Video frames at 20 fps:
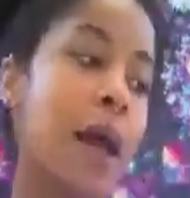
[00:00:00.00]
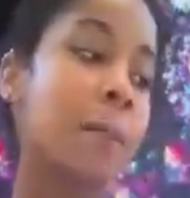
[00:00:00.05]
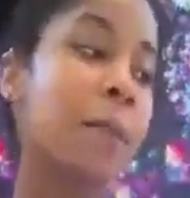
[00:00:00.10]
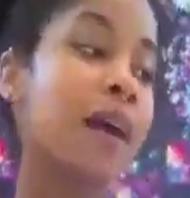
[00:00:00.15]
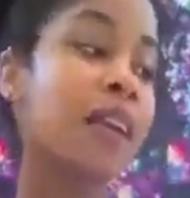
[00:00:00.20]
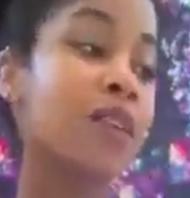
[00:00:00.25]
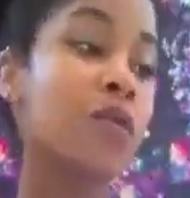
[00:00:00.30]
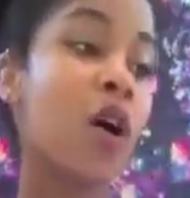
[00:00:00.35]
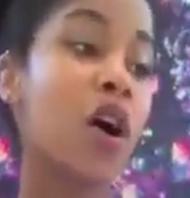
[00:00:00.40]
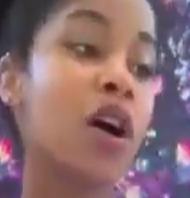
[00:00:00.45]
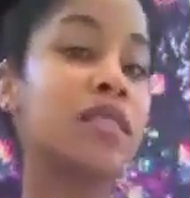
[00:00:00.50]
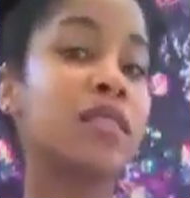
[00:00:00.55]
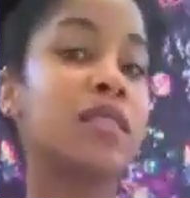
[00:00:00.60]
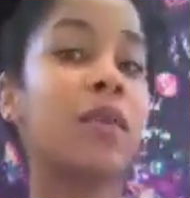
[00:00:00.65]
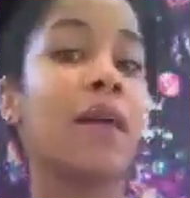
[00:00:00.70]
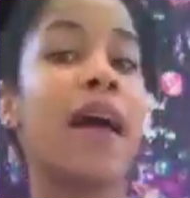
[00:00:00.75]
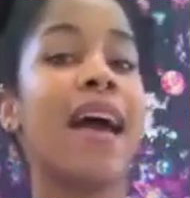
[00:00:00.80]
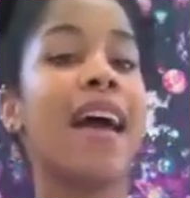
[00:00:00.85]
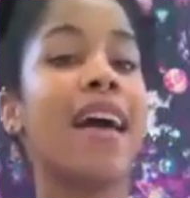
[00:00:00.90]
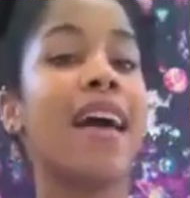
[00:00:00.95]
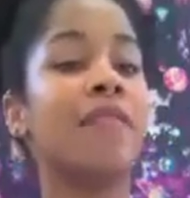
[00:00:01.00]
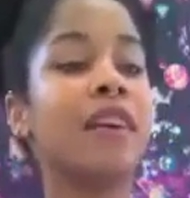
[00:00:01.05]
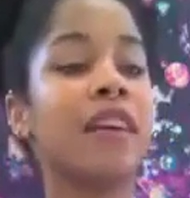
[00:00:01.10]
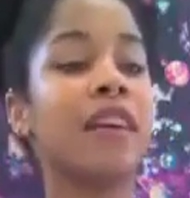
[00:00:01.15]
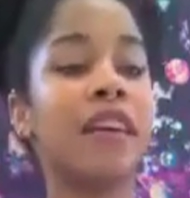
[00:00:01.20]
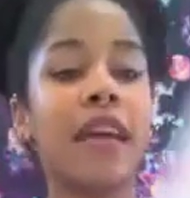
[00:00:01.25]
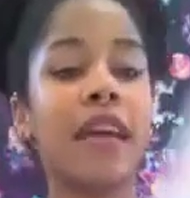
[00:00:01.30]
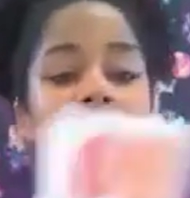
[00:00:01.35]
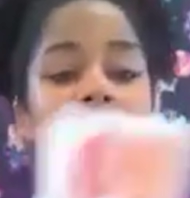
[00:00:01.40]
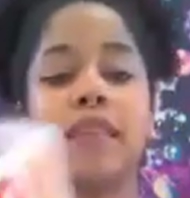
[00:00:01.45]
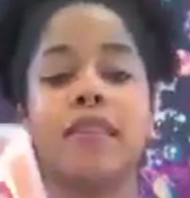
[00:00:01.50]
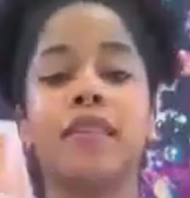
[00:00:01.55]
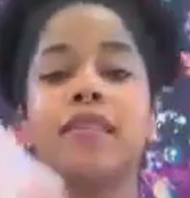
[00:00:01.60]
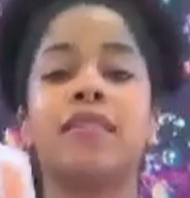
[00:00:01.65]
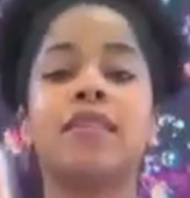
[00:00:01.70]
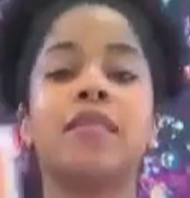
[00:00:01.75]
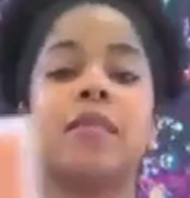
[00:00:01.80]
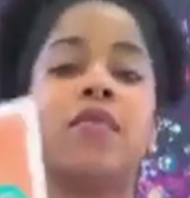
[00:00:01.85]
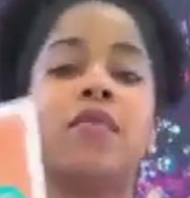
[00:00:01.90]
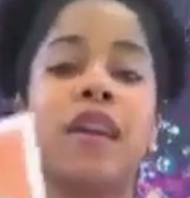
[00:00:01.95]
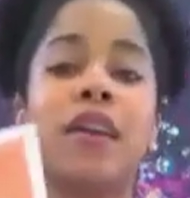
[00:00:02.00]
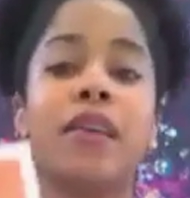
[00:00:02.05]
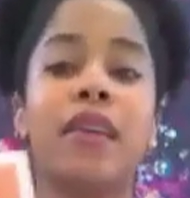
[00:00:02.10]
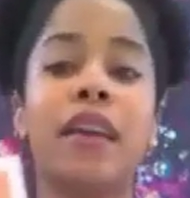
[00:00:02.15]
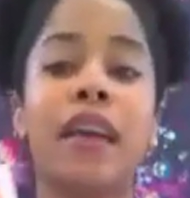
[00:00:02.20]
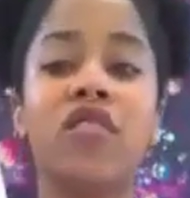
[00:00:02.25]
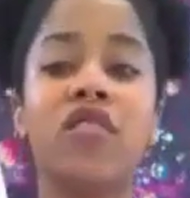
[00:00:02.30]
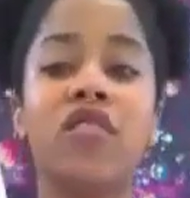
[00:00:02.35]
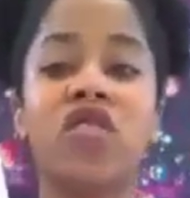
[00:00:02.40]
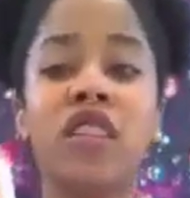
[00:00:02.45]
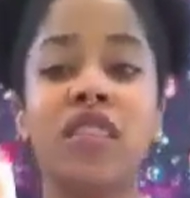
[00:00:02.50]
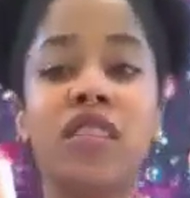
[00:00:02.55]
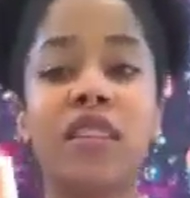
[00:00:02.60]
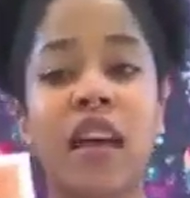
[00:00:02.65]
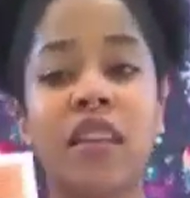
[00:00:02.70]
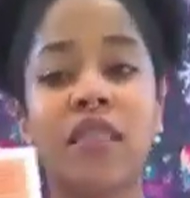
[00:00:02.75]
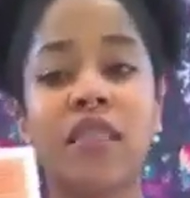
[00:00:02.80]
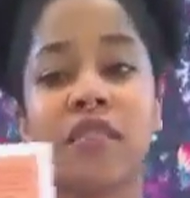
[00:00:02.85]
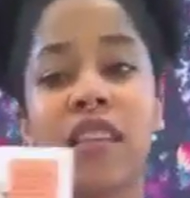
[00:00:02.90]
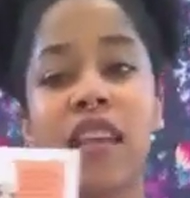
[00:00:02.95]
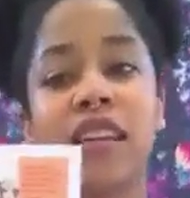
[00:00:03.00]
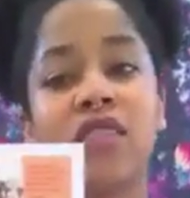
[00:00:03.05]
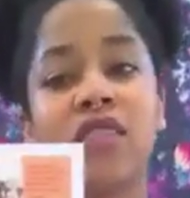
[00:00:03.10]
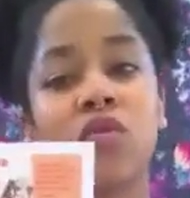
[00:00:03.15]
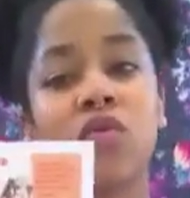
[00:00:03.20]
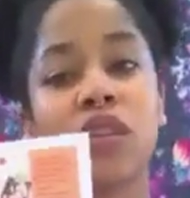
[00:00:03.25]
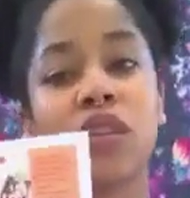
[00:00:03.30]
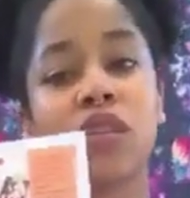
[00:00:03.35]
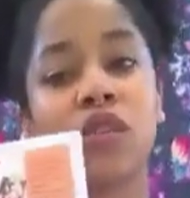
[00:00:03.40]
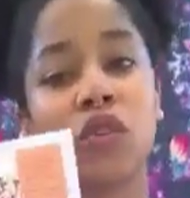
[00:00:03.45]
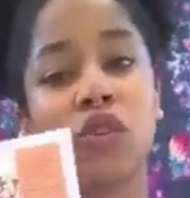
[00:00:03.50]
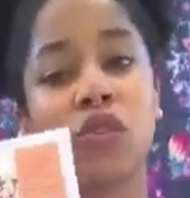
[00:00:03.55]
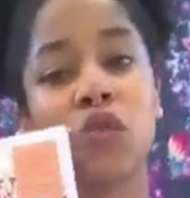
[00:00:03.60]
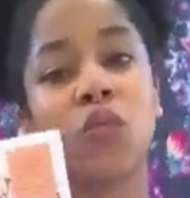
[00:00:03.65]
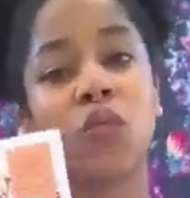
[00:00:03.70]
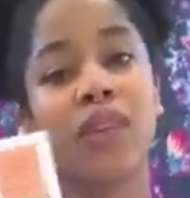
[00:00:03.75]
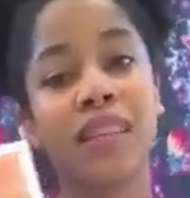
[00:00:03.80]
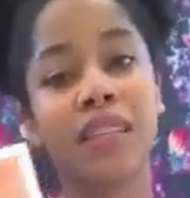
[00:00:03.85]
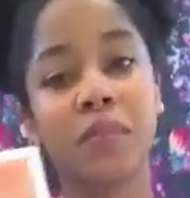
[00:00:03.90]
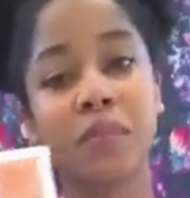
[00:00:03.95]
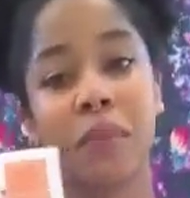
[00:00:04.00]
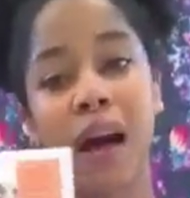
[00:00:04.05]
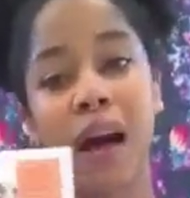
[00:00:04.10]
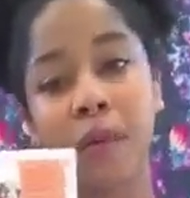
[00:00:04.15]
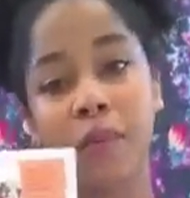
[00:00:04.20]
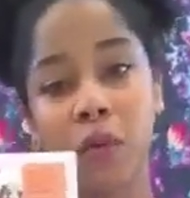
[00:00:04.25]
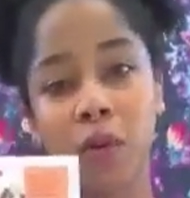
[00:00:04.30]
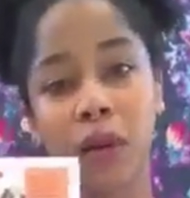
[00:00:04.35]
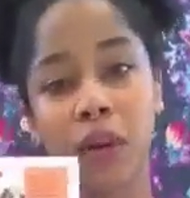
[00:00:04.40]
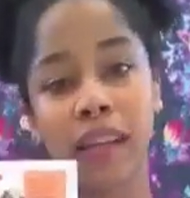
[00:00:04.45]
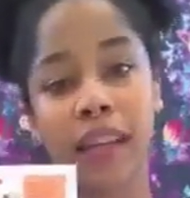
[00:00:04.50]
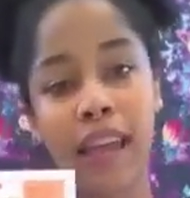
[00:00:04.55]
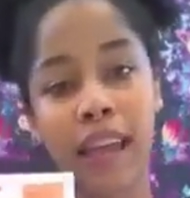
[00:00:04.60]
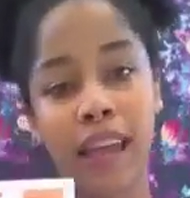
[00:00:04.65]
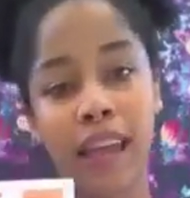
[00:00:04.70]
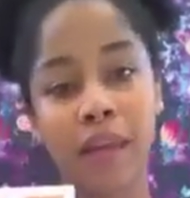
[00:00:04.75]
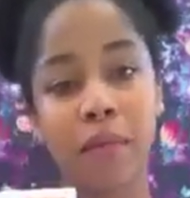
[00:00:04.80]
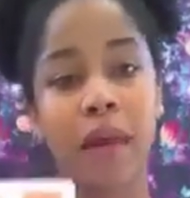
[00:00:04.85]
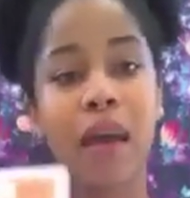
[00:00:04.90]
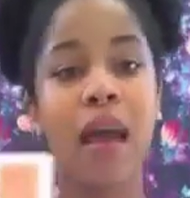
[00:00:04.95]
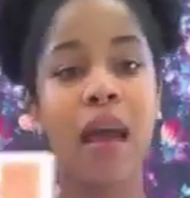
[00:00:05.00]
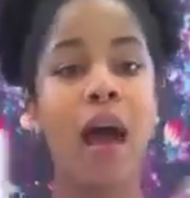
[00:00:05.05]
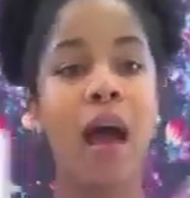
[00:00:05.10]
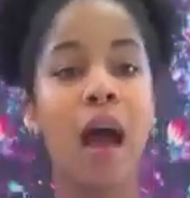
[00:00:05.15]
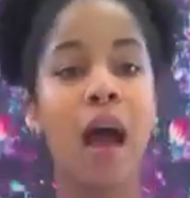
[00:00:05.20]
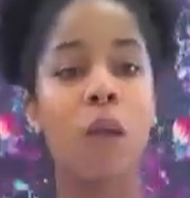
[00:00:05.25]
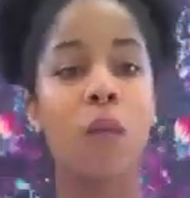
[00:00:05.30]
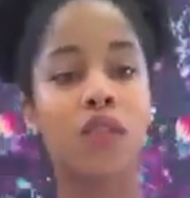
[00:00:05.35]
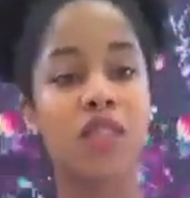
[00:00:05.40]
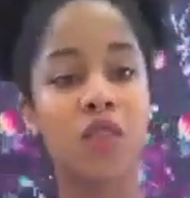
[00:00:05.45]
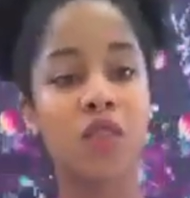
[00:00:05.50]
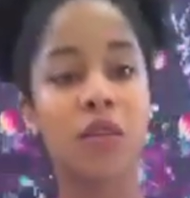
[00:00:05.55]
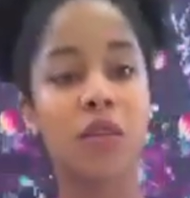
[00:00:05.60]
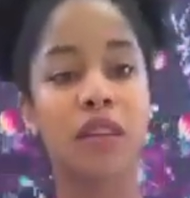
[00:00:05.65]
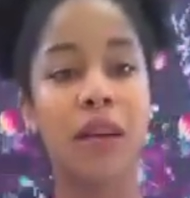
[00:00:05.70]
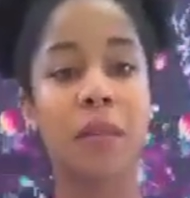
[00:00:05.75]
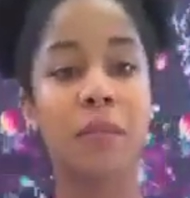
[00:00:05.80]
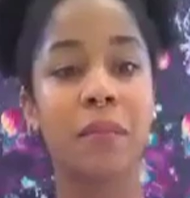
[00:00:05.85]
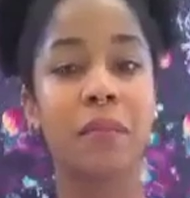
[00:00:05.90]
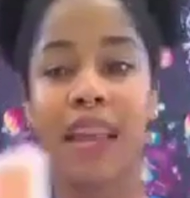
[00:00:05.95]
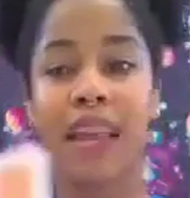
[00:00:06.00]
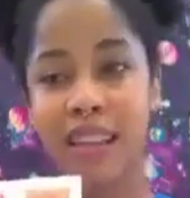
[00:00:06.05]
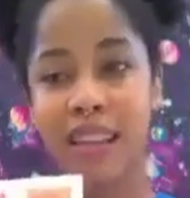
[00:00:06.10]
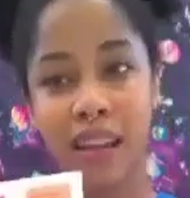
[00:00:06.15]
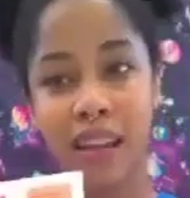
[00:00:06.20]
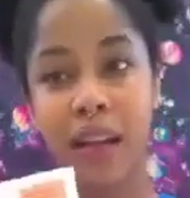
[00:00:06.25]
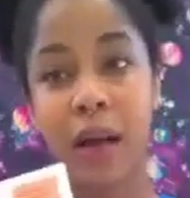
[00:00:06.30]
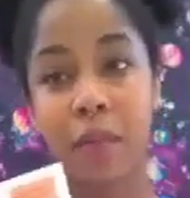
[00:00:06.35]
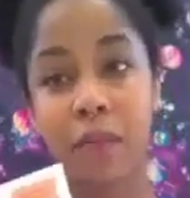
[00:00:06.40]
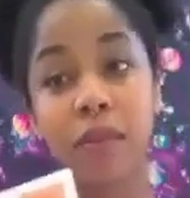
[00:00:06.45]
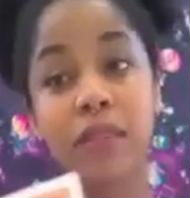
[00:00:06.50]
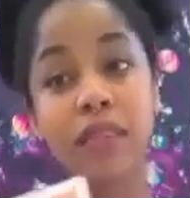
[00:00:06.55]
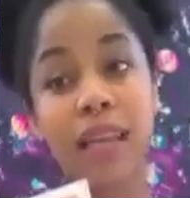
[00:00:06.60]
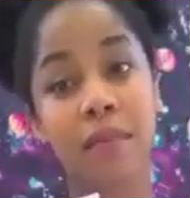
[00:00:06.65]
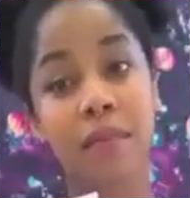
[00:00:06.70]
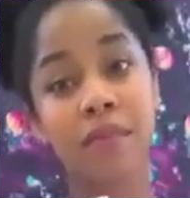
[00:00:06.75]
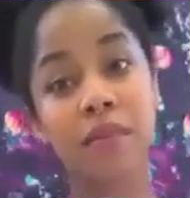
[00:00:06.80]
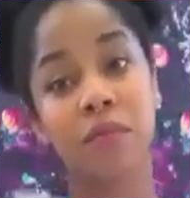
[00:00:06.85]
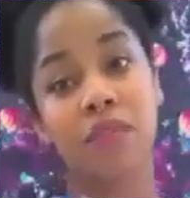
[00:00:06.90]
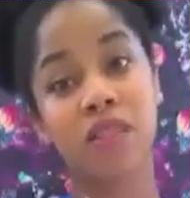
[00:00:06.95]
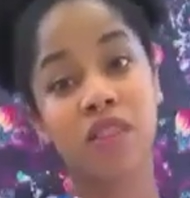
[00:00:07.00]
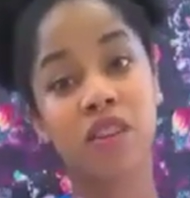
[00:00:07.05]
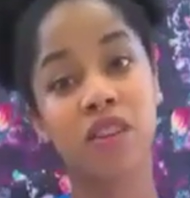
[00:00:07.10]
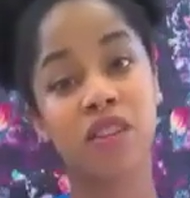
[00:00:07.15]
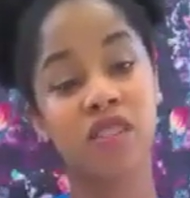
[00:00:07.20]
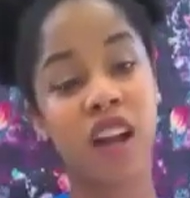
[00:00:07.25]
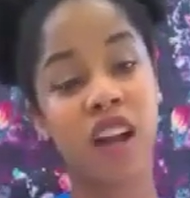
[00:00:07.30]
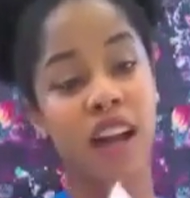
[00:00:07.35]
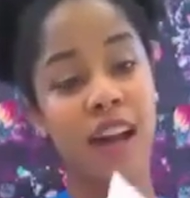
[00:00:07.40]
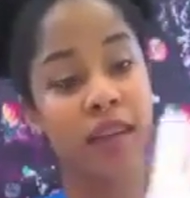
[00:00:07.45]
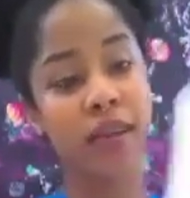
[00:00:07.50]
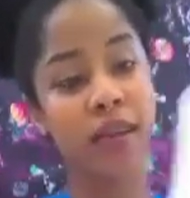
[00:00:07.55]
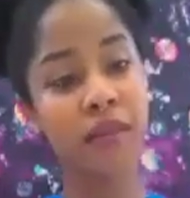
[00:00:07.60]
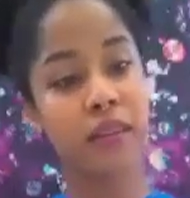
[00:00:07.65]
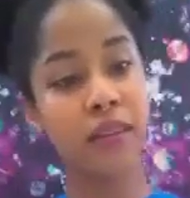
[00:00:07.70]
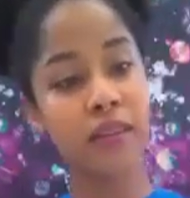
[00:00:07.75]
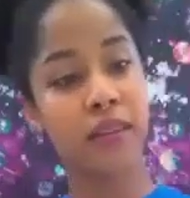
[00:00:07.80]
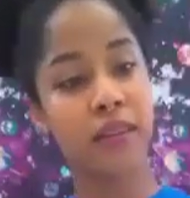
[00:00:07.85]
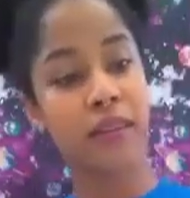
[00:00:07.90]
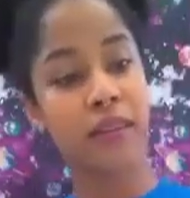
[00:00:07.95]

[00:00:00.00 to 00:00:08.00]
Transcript: But you also have, again, some variations and other things you can do with this popcorn game once you are done playing it a couple times with your child.